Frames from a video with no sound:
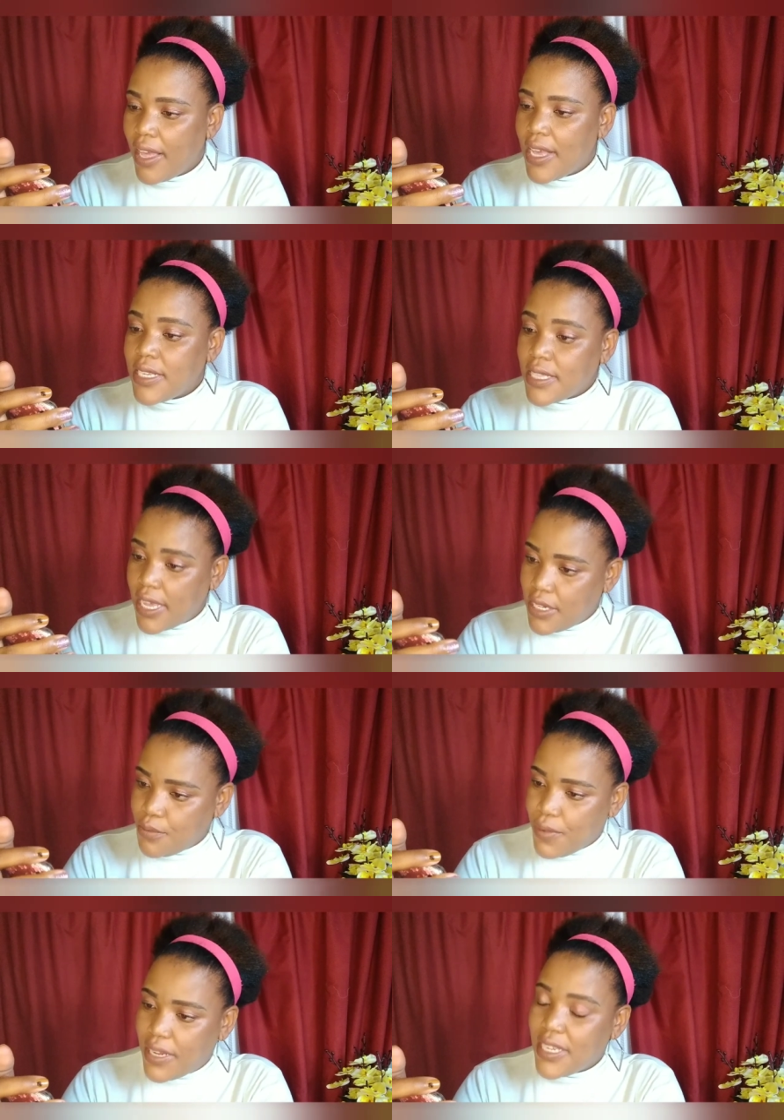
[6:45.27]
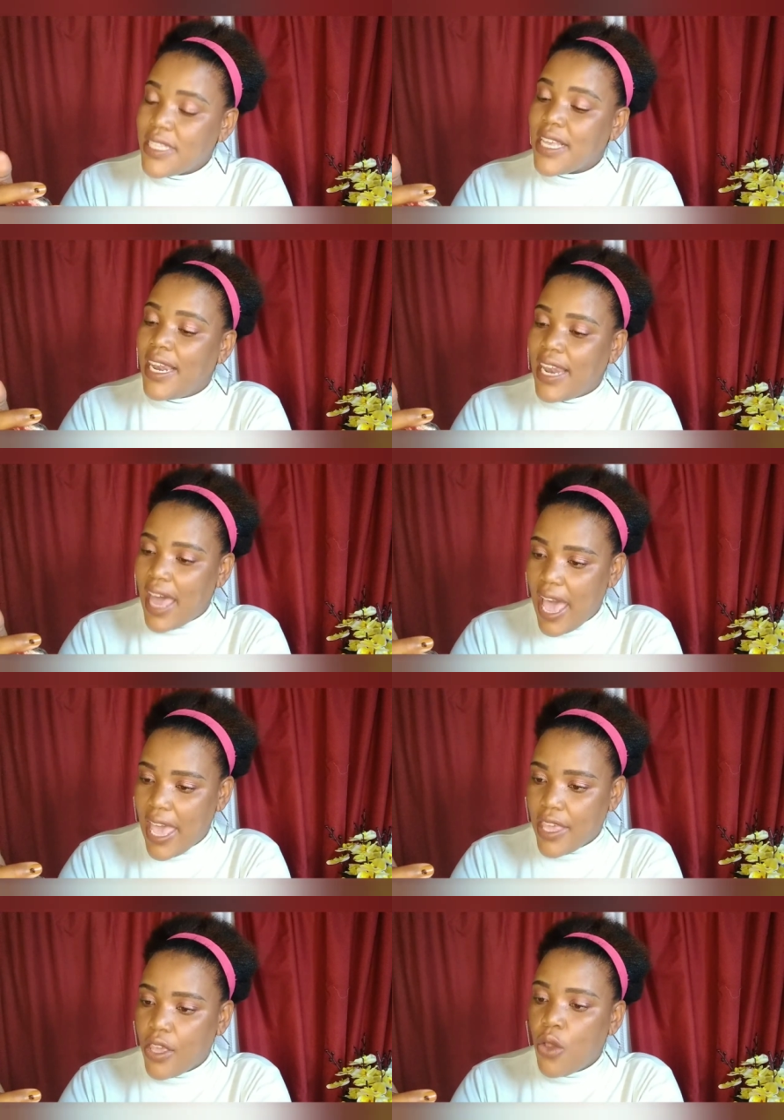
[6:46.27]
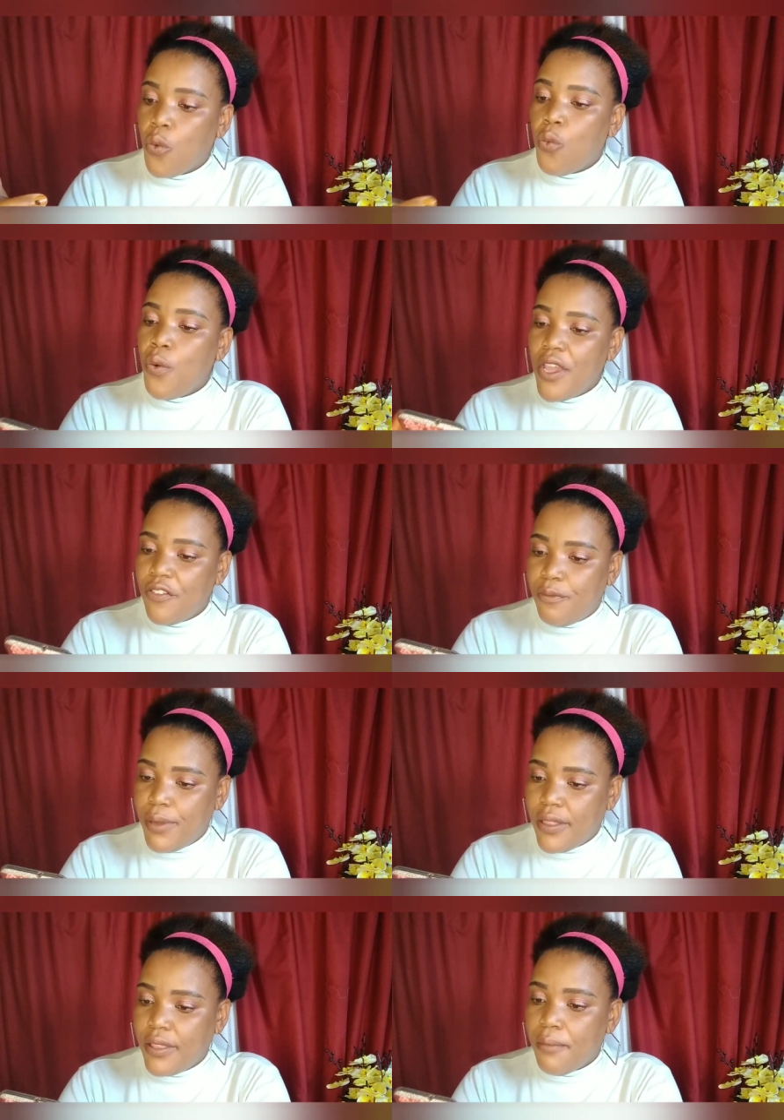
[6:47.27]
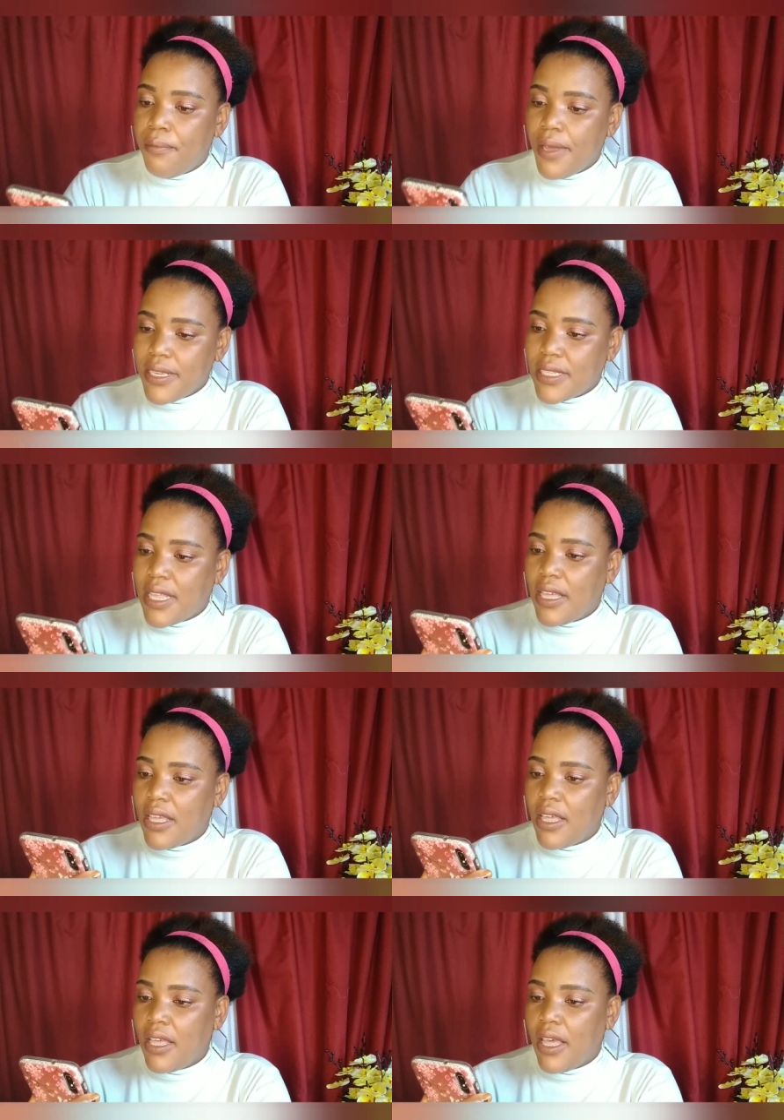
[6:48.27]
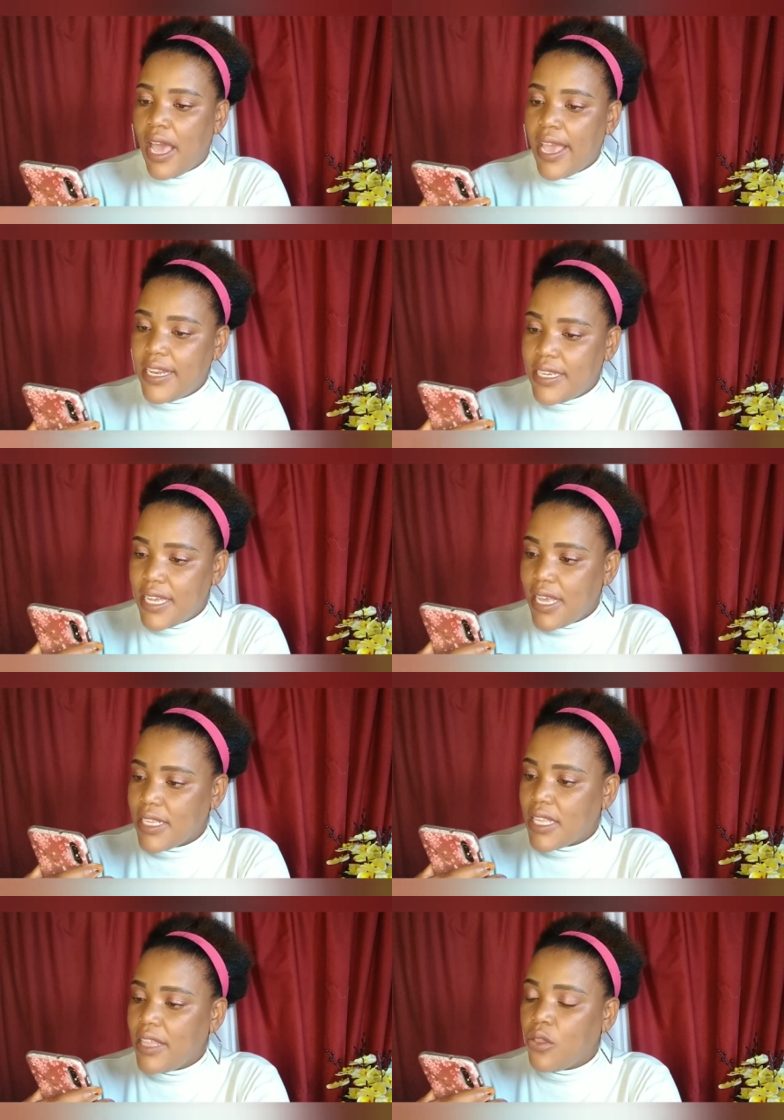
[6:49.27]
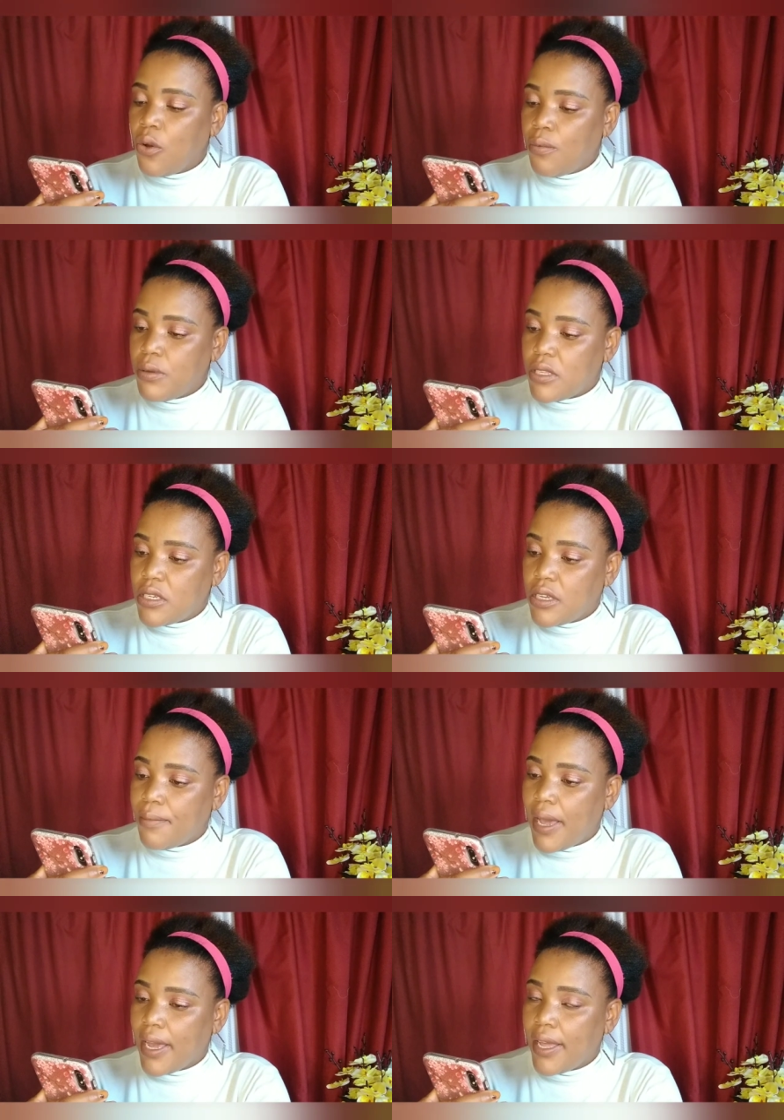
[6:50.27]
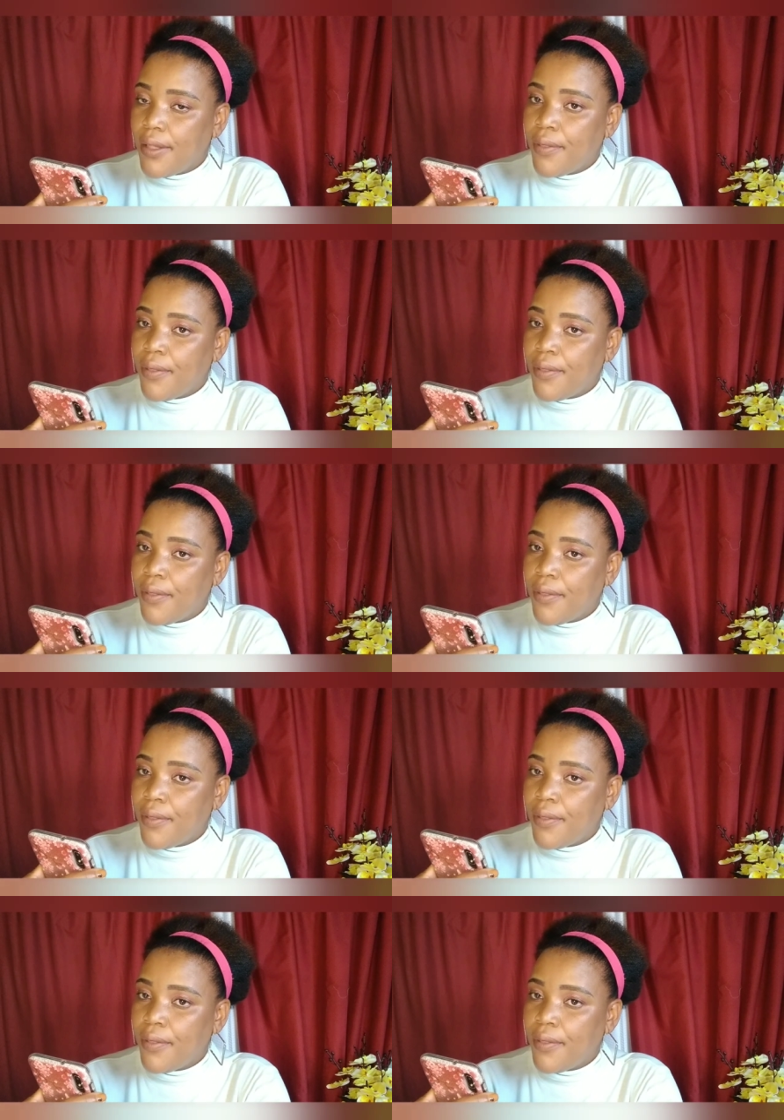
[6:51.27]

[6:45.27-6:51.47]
statement is a lie. We've been the best ideas in the opposition market.